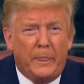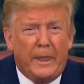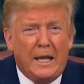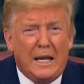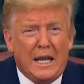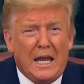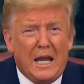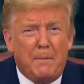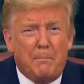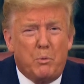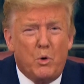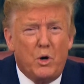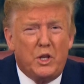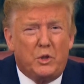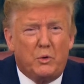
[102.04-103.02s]
an
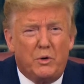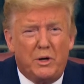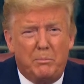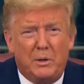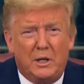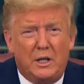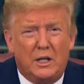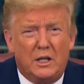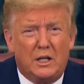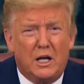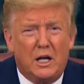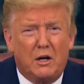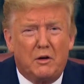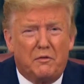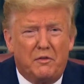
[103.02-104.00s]
$8.3
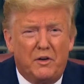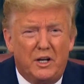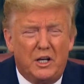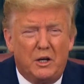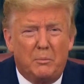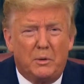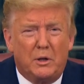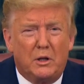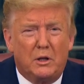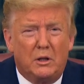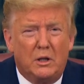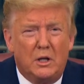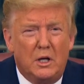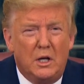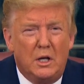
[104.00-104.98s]
billion funding
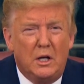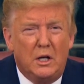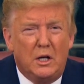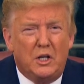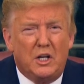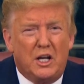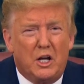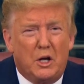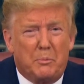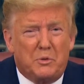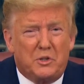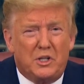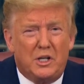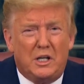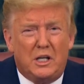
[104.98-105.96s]
bill to help
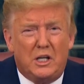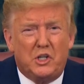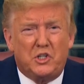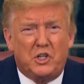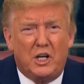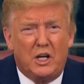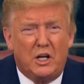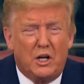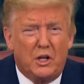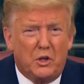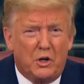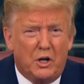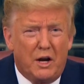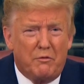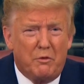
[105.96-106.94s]
CDC and
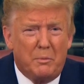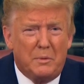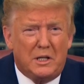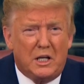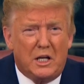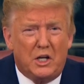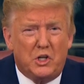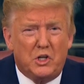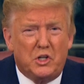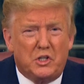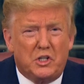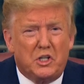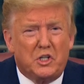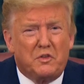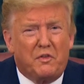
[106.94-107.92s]
other government
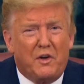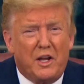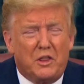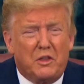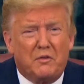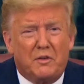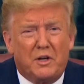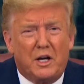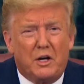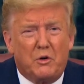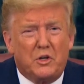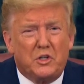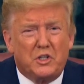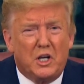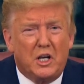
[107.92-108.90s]
agencies fight the
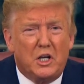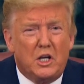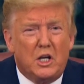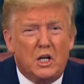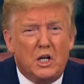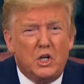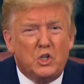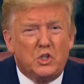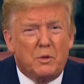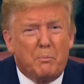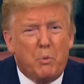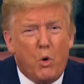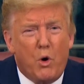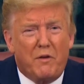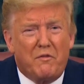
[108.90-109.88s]
virus and
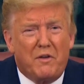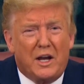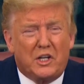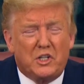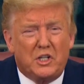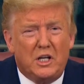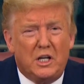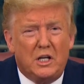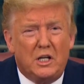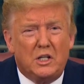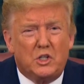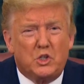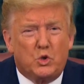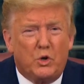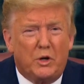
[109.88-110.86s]
support
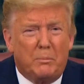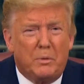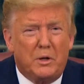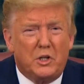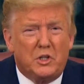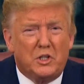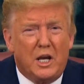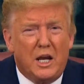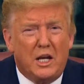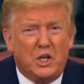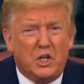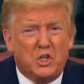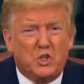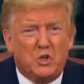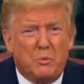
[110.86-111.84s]
vaccines, treatments, and
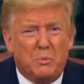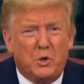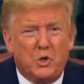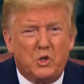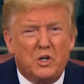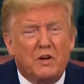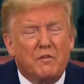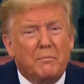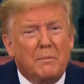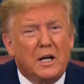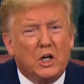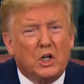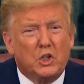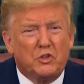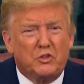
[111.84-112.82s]
distribution of
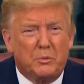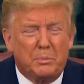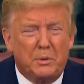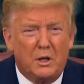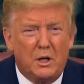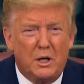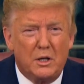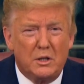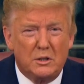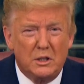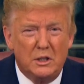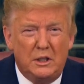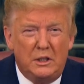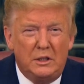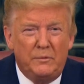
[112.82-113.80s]
medical supplies.
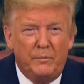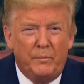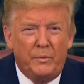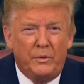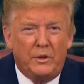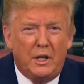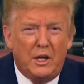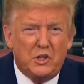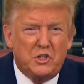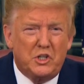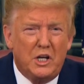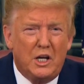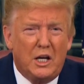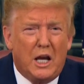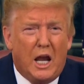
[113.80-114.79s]

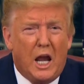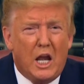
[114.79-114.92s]
Testing